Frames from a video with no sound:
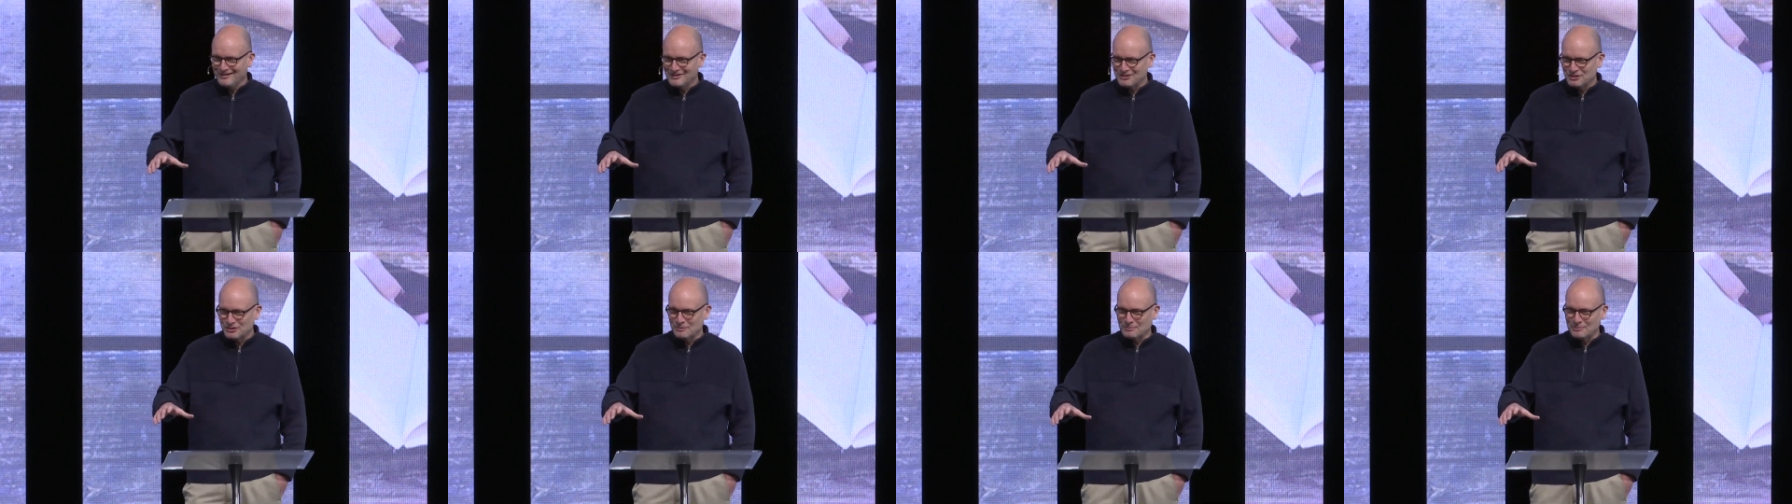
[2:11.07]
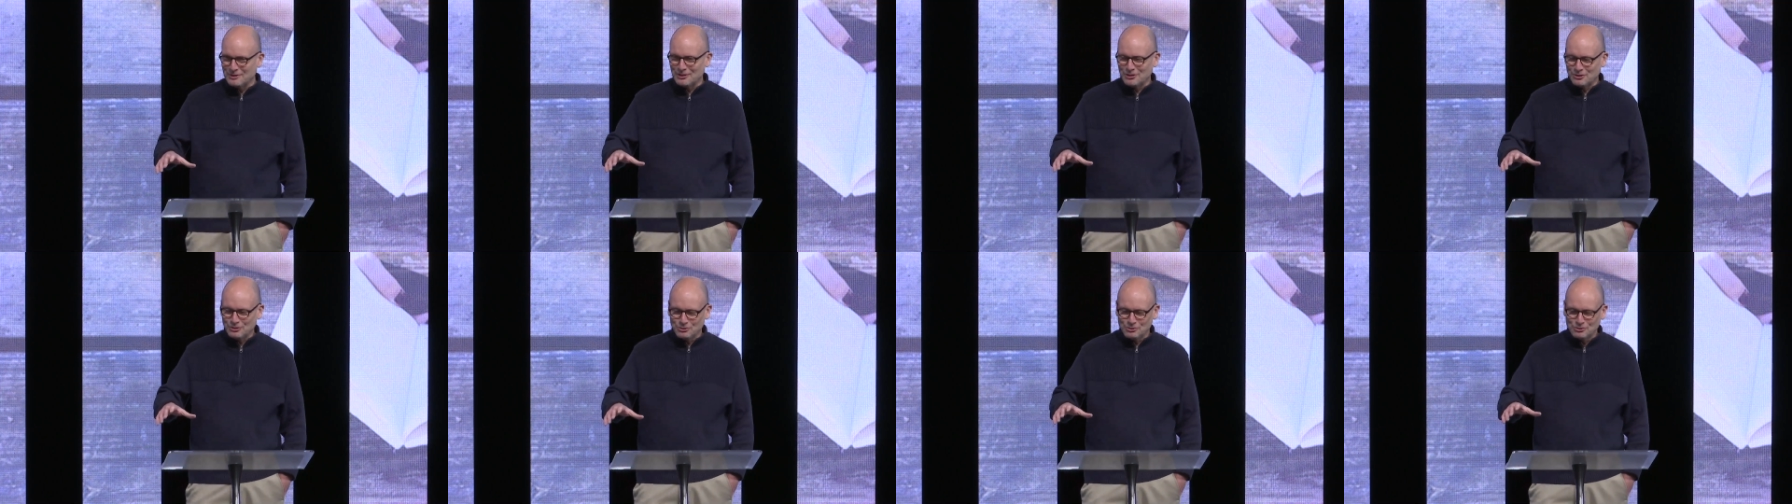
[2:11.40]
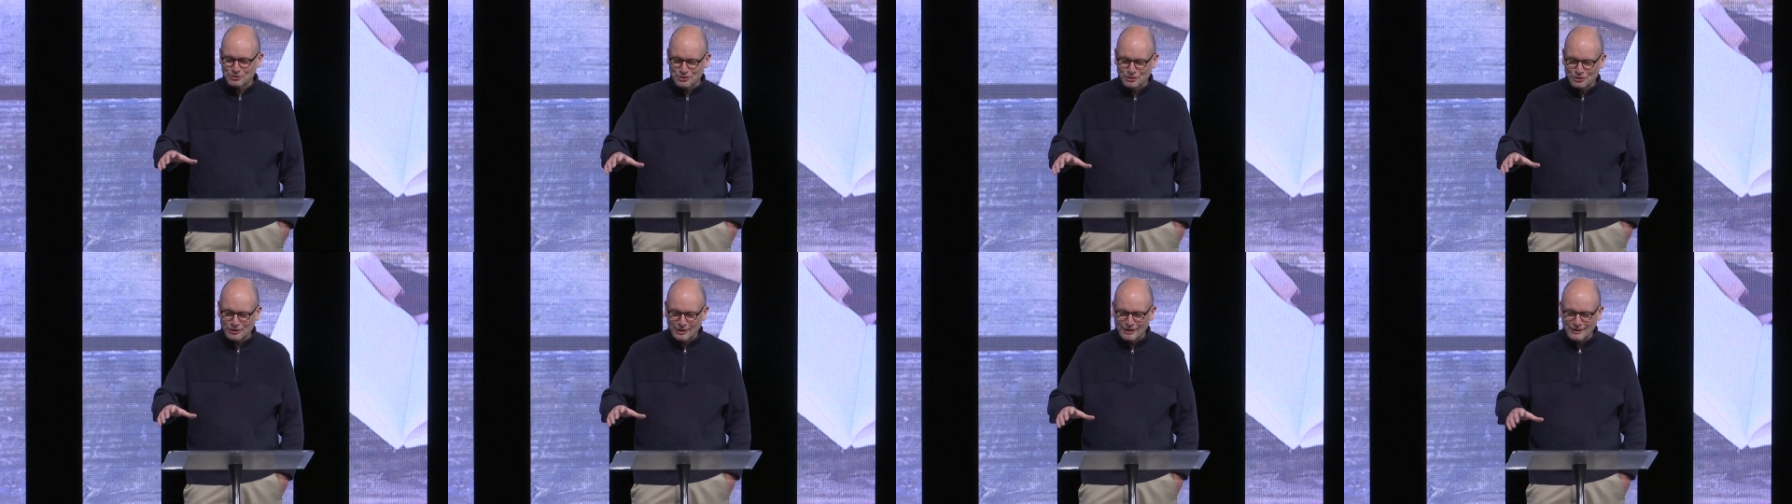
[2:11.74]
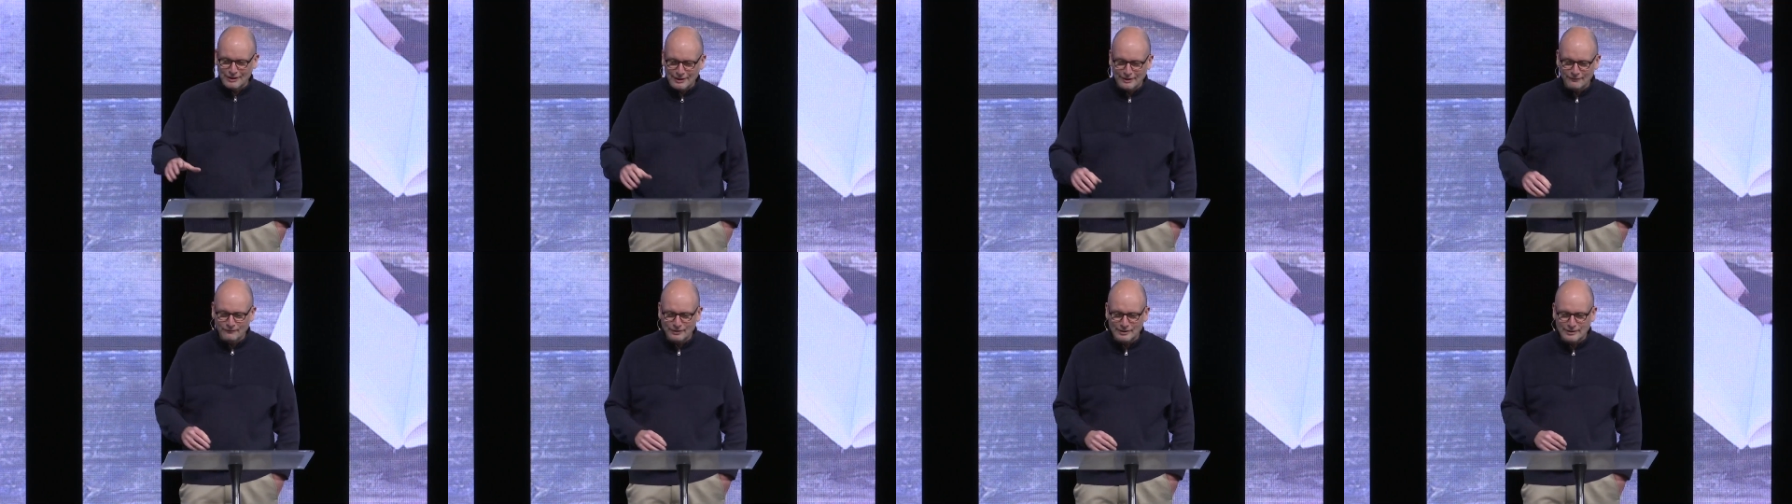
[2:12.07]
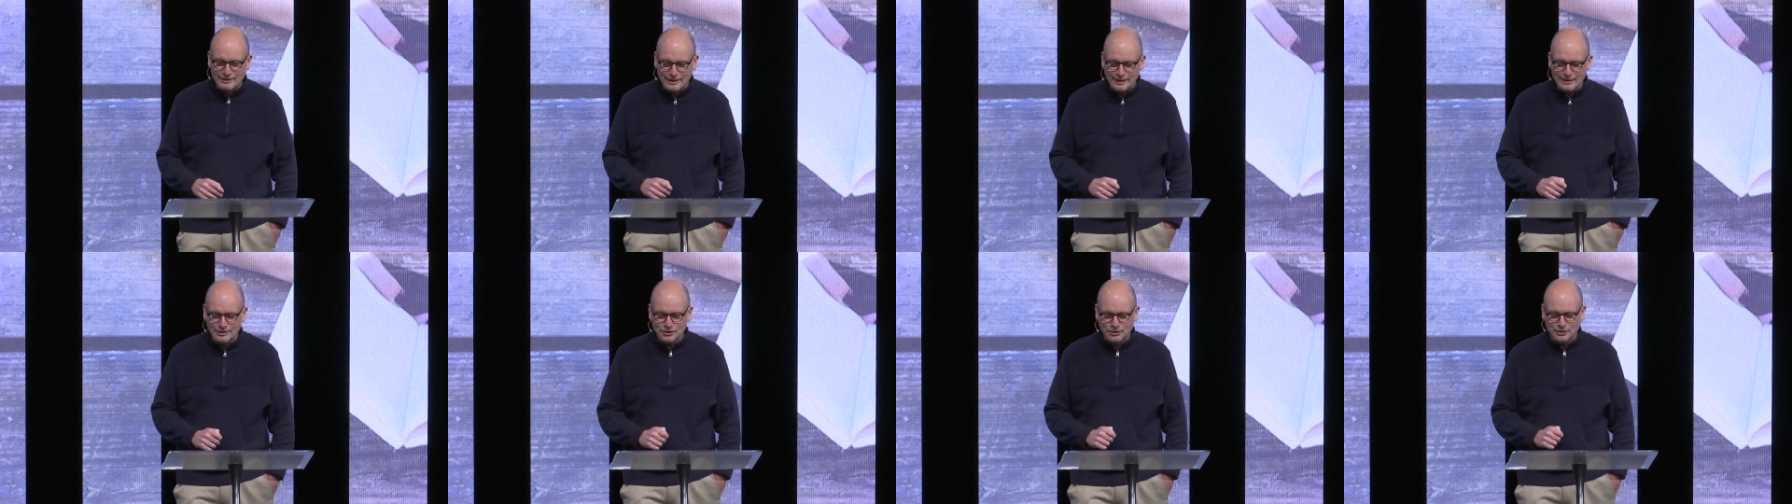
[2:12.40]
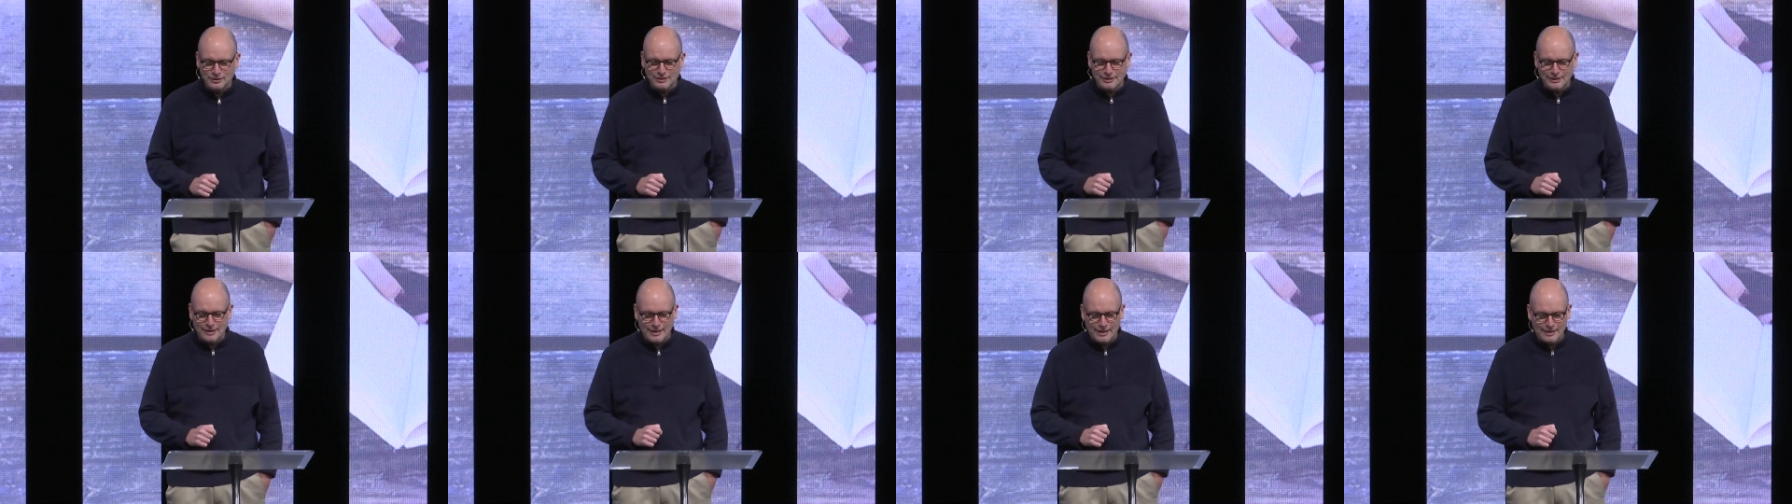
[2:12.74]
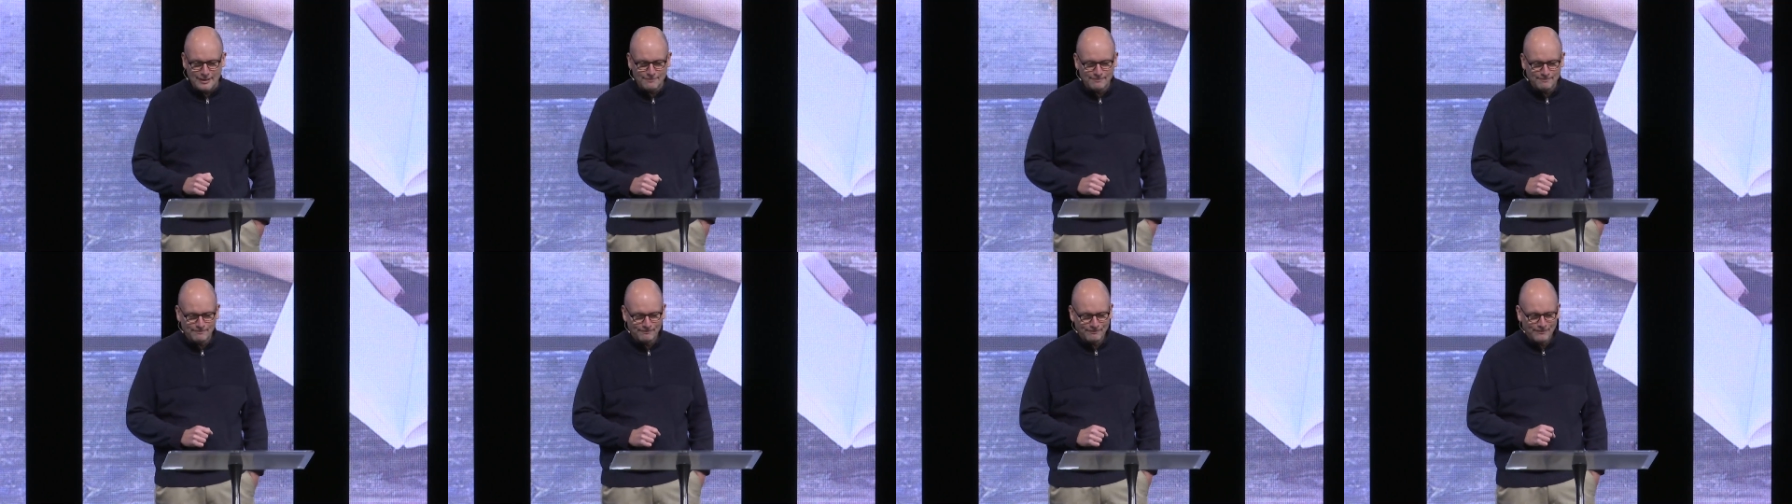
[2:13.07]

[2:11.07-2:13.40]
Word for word: to be used during the invitation time.